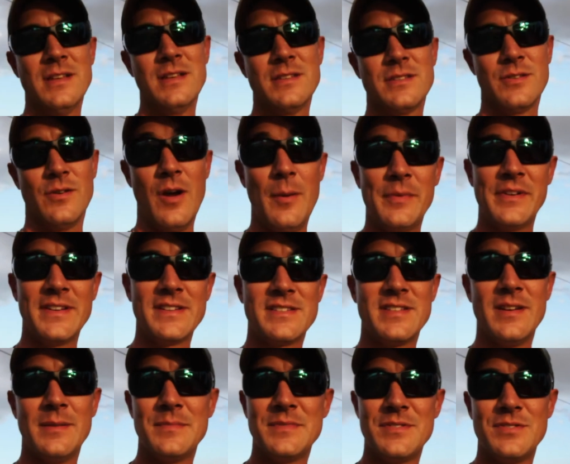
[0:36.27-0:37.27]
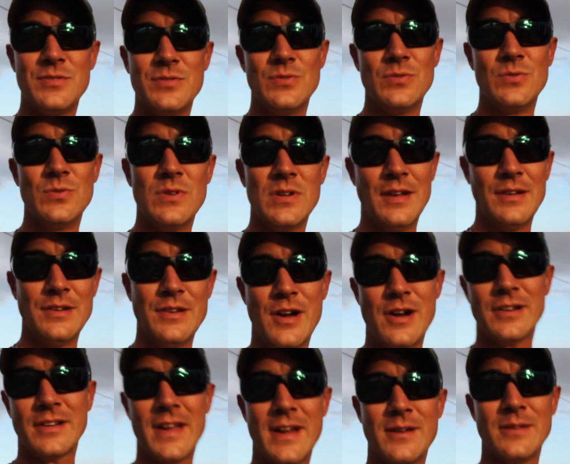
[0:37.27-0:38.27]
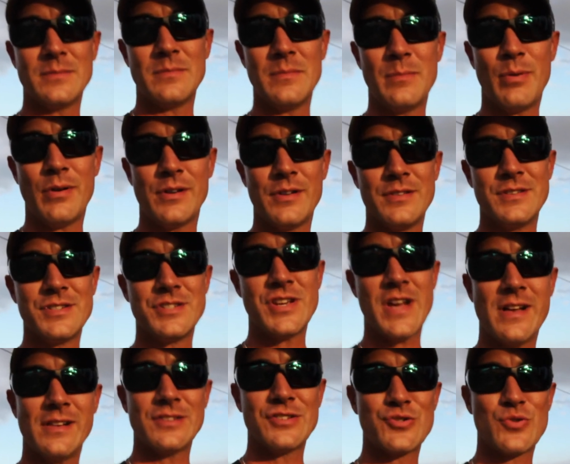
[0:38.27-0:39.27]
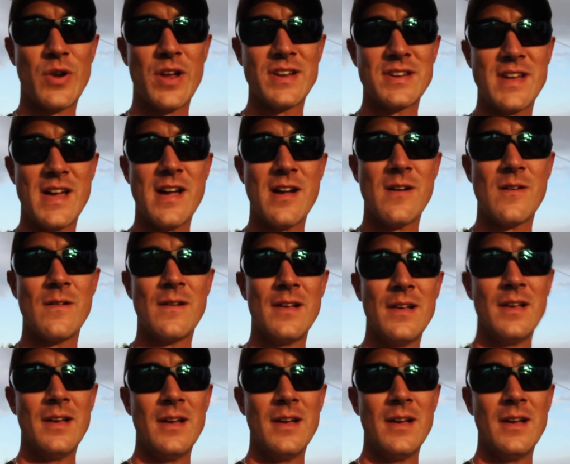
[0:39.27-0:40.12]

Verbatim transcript: So I'm gonna attempt to knock out part of this challenge right now.